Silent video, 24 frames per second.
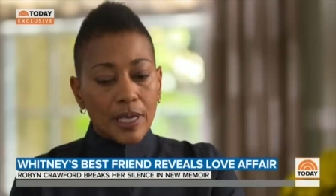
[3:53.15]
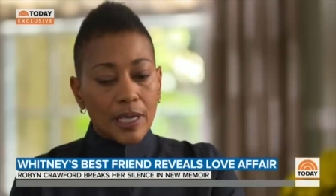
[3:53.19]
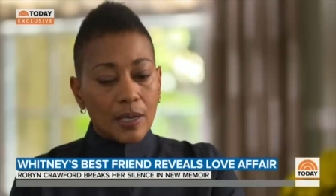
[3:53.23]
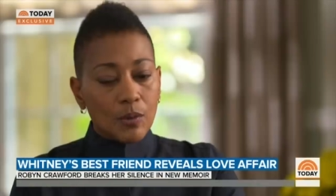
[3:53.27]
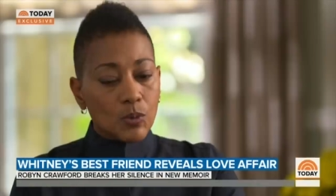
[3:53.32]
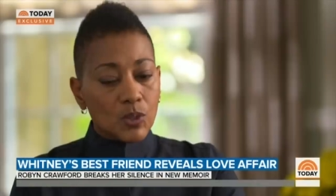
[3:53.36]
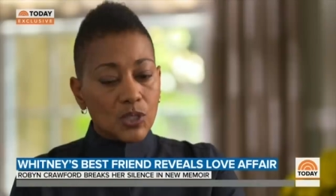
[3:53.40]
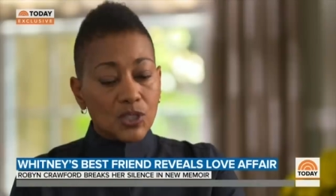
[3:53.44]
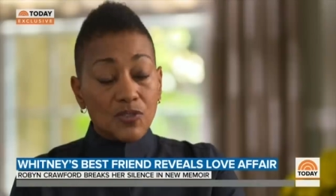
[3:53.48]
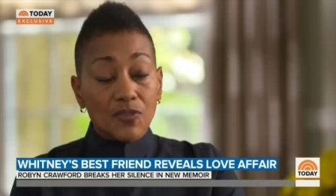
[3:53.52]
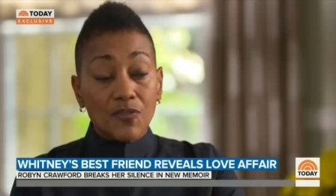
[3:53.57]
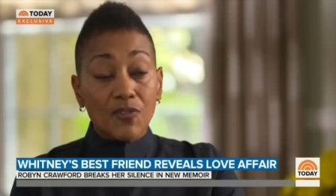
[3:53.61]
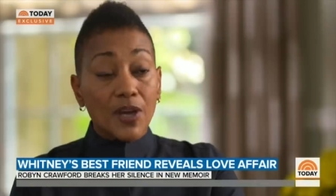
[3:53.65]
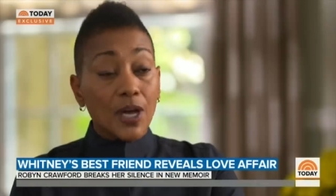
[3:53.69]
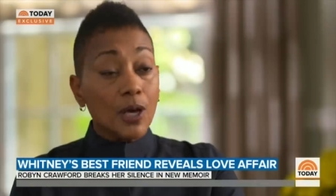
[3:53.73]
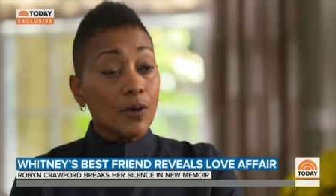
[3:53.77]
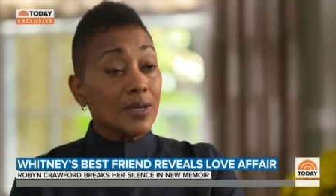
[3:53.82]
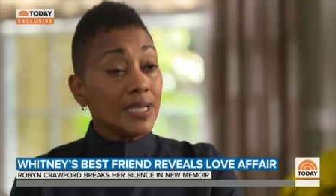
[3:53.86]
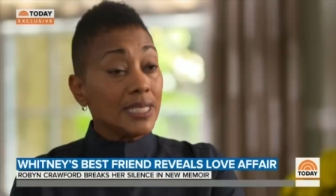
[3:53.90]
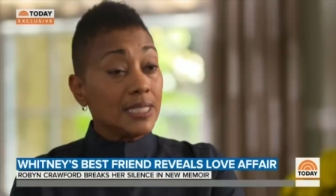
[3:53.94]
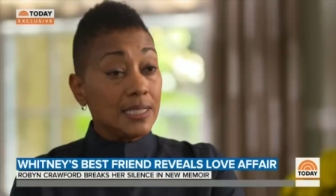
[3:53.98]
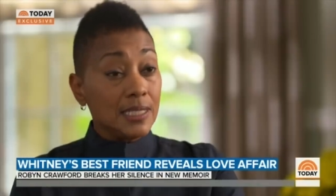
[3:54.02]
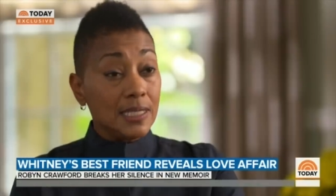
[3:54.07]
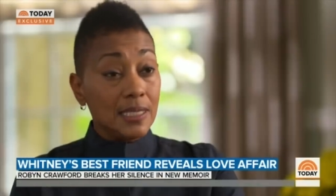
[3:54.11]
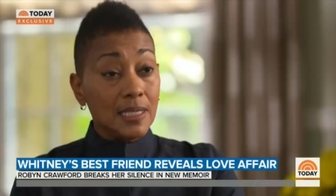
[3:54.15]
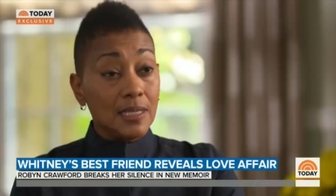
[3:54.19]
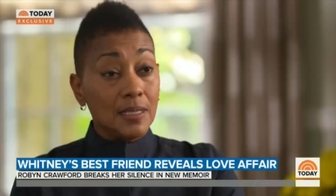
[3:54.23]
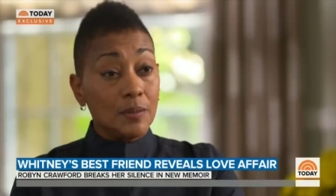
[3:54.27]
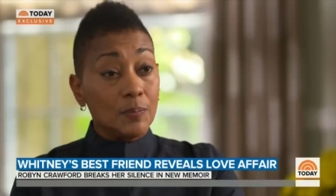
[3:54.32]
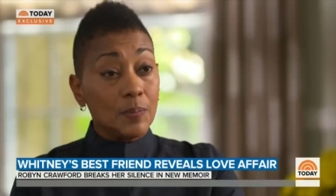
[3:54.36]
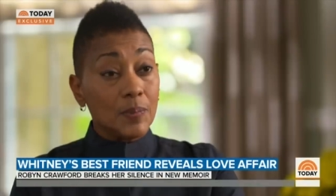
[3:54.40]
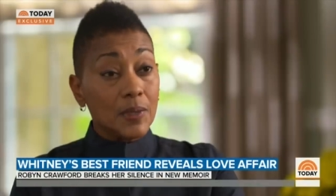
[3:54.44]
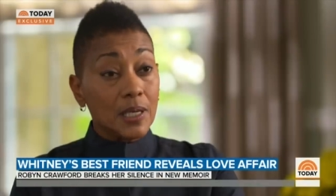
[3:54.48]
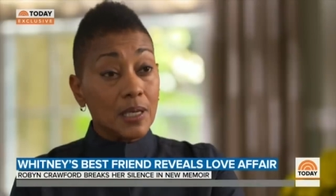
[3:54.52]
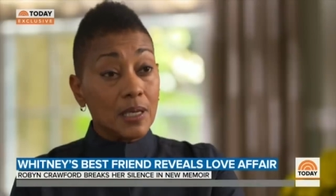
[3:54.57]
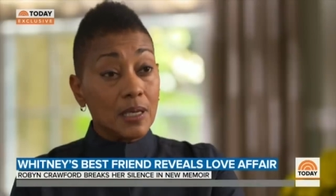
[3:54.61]
it was very
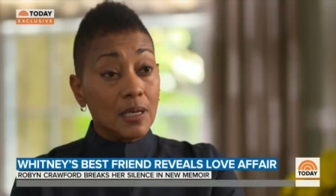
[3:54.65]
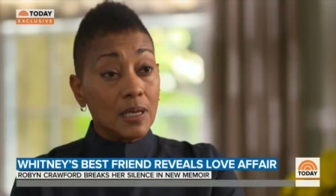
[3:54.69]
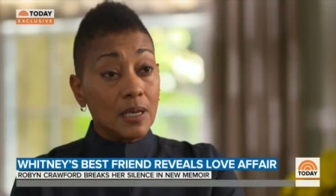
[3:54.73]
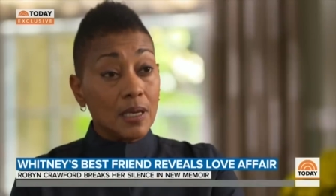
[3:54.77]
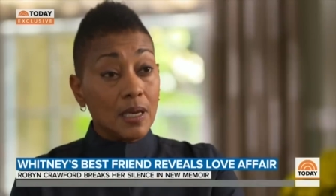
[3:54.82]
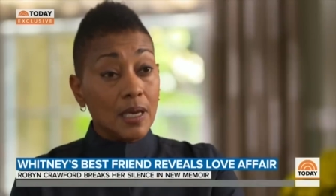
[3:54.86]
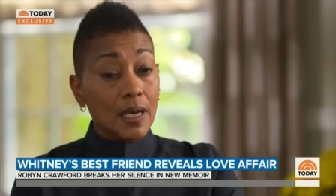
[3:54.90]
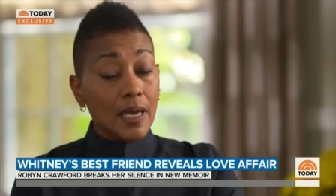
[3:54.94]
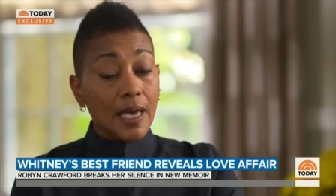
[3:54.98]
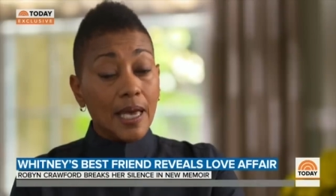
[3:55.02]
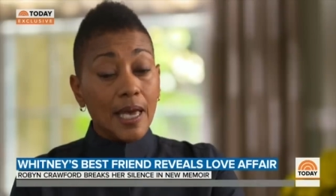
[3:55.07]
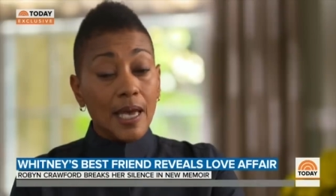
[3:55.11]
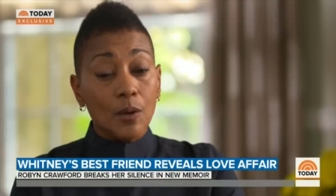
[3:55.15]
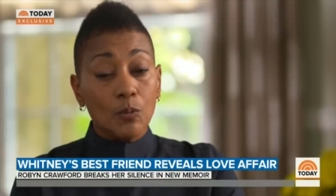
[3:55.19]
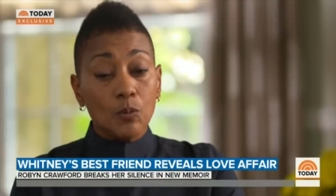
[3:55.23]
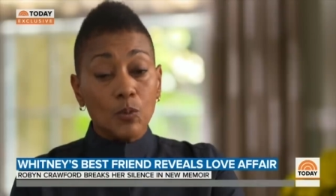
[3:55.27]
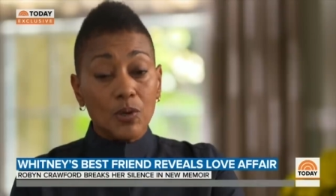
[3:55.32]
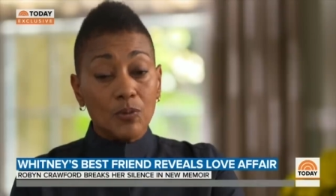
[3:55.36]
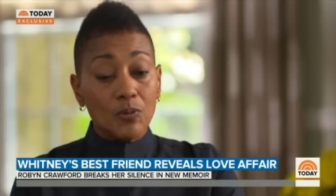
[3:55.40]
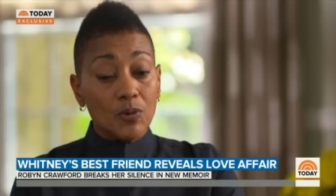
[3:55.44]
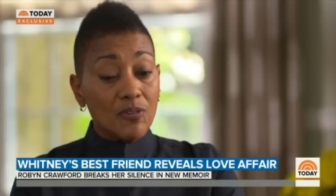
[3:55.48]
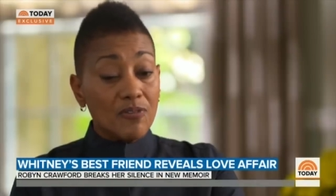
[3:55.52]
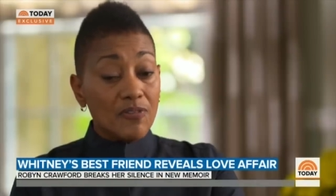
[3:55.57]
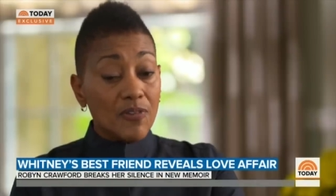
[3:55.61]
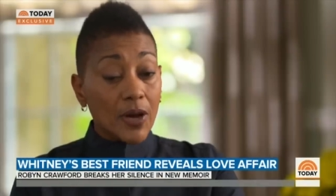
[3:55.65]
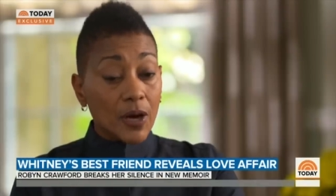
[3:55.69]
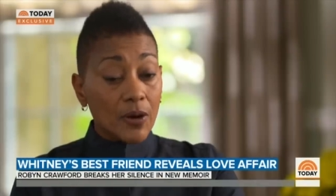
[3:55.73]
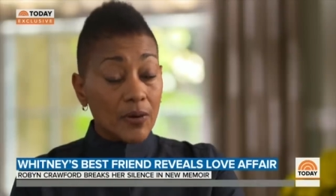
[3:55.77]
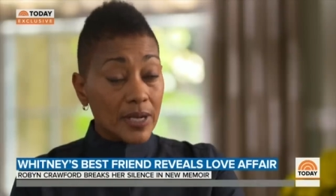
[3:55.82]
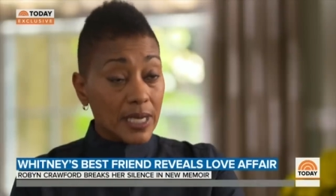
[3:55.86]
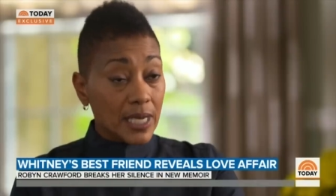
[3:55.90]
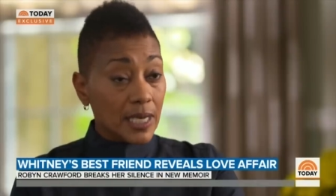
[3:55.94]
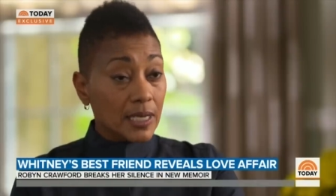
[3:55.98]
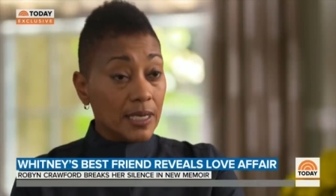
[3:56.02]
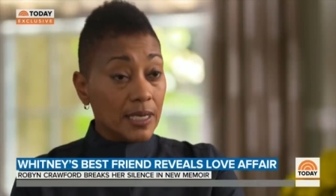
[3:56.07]
deep and we were very